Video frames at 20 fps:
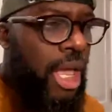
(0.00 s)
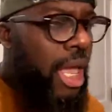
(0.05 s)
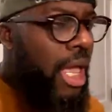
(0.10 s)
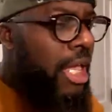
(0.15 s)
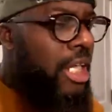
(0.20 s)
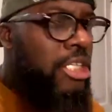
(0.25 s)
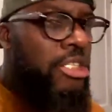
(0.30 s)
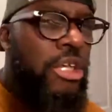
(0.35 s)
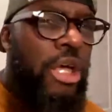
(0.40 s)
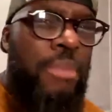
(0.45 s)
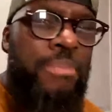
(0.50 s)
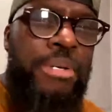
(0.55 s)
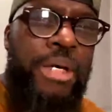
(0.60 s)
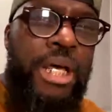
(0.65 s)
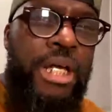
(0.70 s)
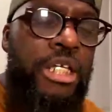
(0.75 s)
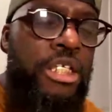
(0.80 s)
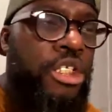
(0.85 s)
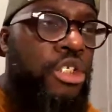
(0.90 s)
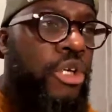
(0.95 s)
He started
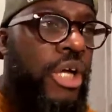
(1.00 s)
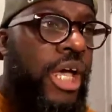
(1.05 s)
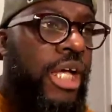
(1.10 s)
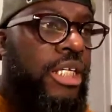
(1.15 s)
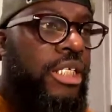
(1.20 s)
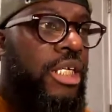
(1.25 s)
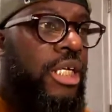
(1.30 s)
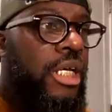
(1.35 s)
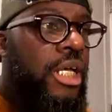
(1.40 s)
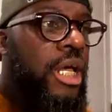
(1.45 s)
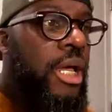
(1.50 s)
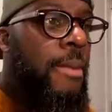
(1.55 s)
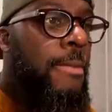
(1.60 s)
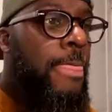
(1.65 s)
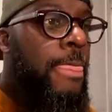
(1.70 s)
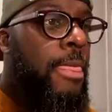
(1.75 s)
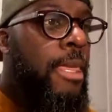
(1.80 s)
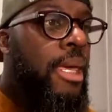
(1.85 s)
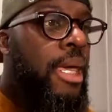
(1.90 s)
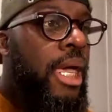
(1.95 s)
playing these tracks,
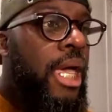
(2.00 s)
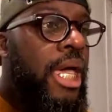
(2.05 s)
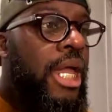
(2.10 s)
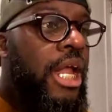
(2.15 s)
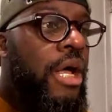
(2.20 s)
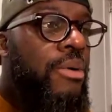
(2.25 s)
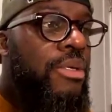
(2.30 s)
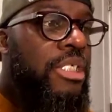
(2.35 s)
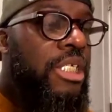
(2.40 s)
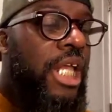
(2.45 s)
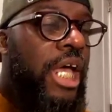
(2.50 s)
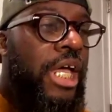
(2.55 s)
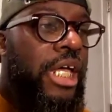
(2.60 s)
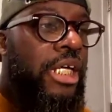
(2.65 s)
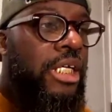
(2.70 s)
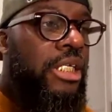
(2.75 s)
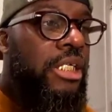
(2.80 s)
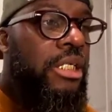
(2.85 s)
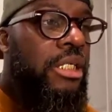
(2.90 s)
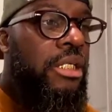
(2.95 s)
and I was
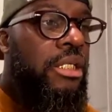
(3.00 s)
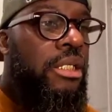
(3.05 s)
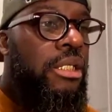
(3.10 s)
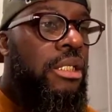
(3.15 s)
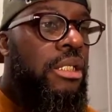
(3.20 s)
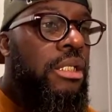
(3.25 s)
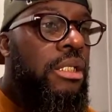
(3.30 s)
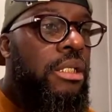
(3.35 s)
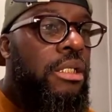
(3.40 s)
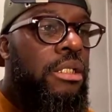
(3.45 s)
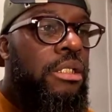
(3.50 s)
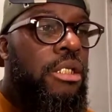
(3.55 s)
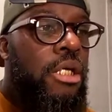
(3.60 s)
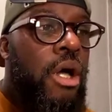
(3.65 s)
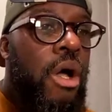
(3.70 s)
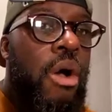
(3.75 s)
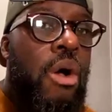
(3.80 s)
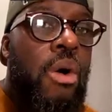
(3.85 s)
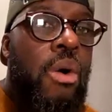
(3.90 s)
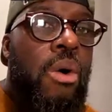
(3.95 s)
like,
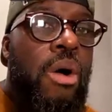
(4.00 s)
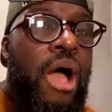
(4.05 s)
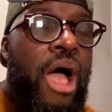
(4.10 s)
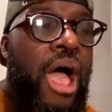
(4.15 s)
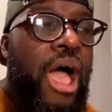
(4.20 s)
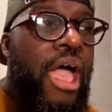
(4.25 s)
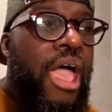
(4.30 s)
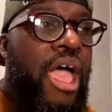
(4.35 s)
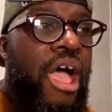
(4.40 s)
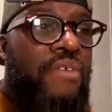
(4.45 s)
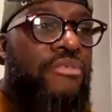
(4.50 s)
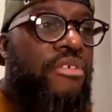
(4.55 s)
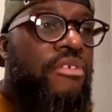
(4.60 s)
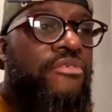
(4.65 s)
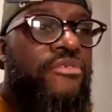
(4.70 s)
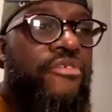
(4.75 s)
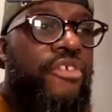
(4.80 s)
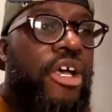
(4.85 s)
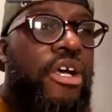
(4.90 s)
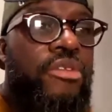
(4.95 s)
yo, I haven't
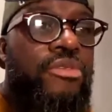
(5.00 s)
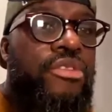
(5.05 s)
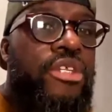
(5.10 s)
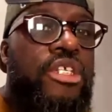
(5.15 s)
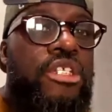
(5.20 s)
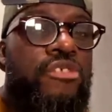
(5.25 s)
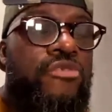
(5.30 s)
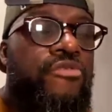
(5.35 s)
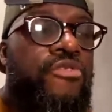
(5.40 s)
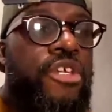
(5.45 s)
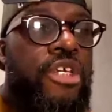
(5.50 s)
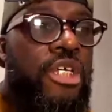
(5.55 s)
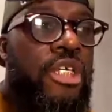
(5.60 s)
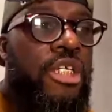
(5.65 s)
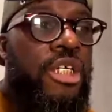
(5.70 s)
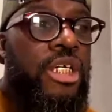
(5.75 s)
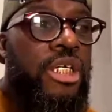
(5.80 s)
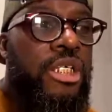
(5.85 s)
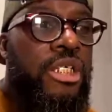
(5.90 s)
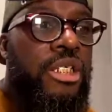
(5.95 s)
felt this
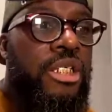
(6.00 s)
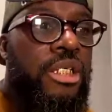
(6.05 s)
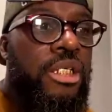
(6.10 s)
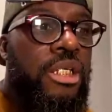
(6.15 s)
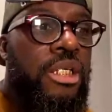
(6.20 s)
feeling.